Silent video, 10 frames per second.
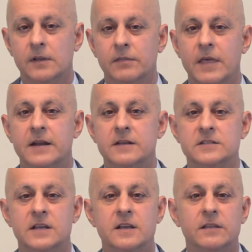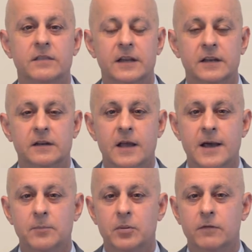That is, they did
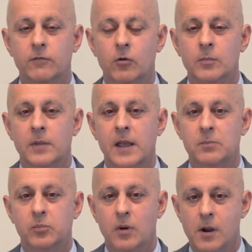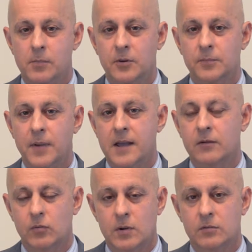not perform a proper
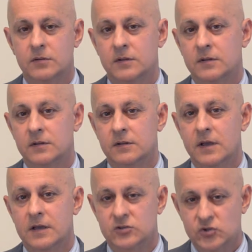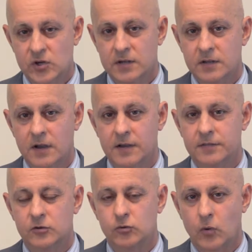background uh, check on
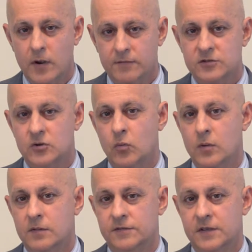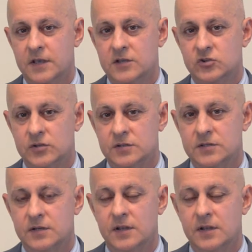the driver's qualifications.